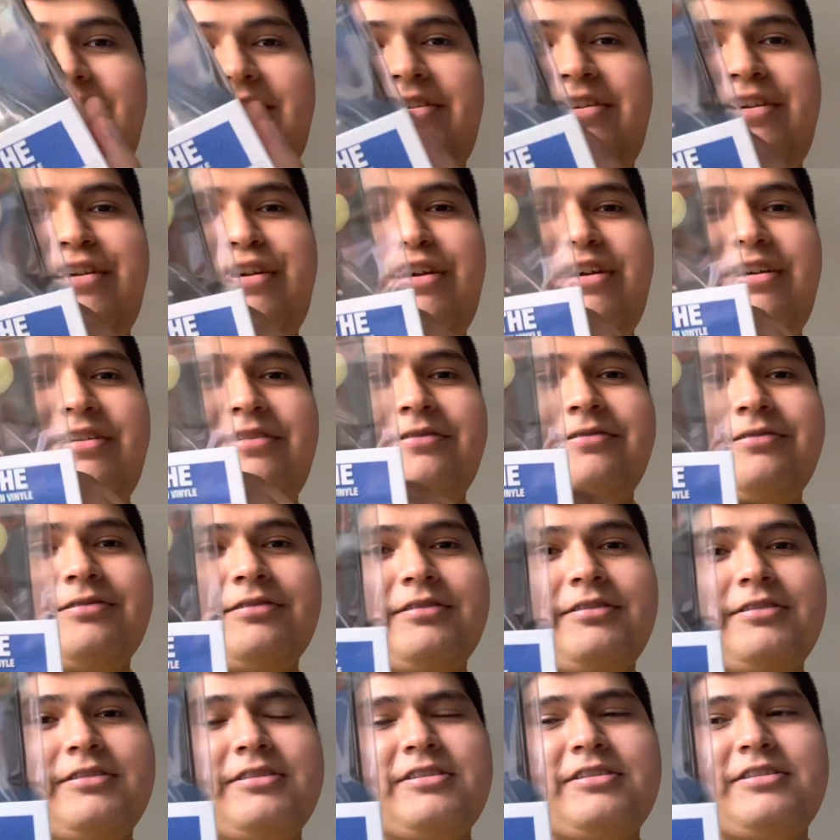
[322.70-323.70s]
And
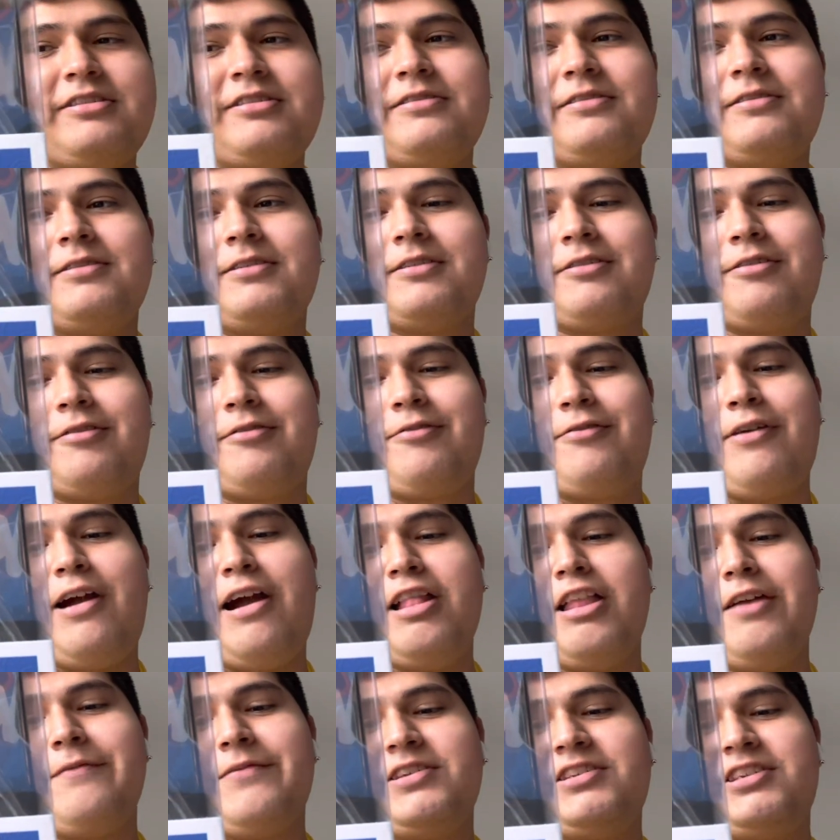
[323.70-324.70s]

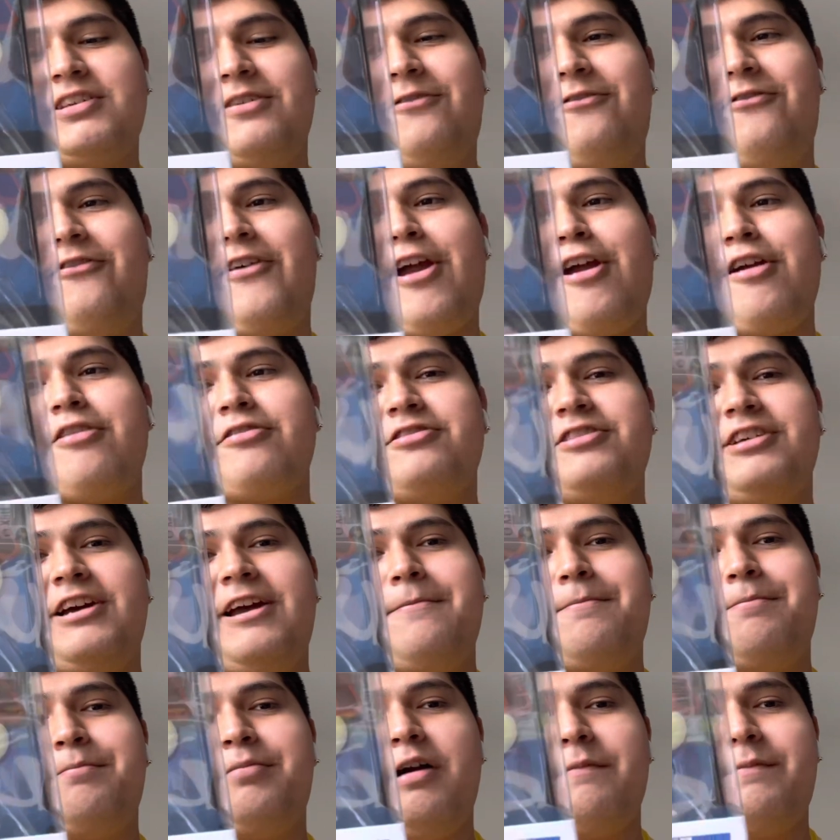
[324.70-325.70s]
Growlithe is a fire
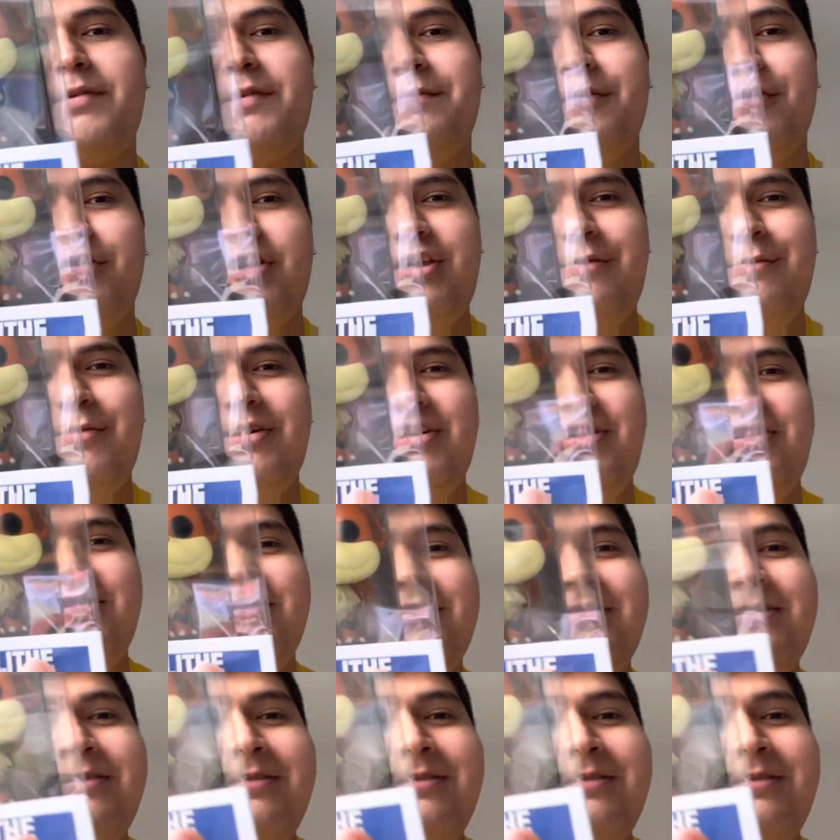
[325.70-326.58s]
type puppy Pokemon.